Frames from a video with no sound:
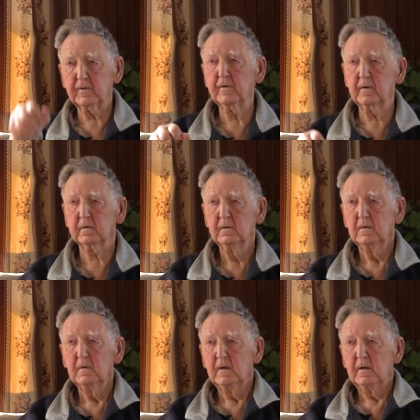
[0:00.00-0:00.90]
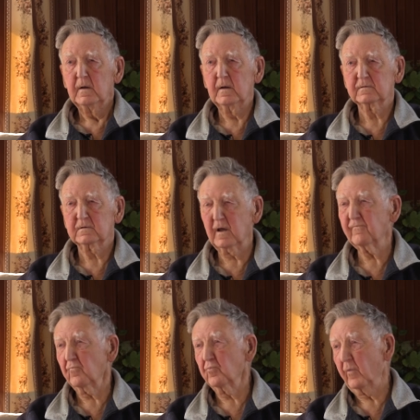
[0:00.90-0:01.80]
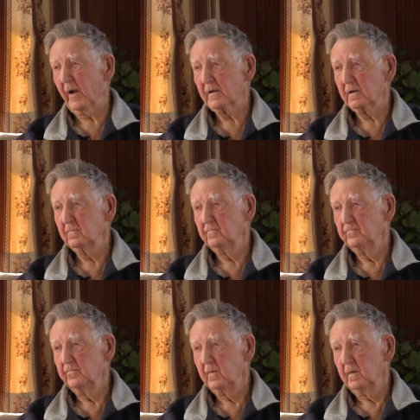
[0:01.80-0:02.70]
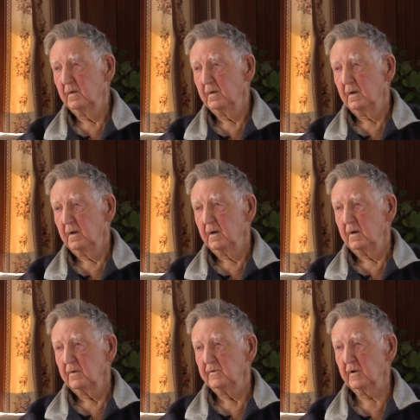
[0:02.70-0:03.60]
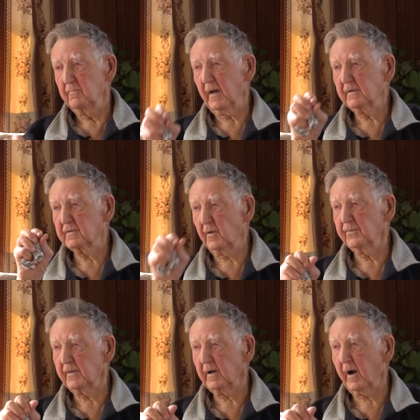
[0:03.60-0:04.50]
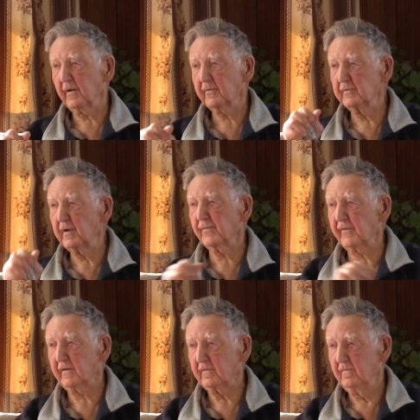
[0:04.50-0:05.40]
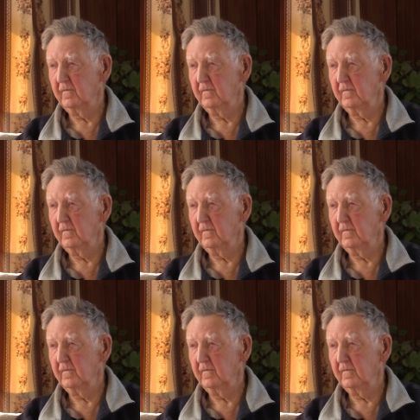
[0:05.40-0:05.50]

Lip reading: turning has given me, you make something out of nothing.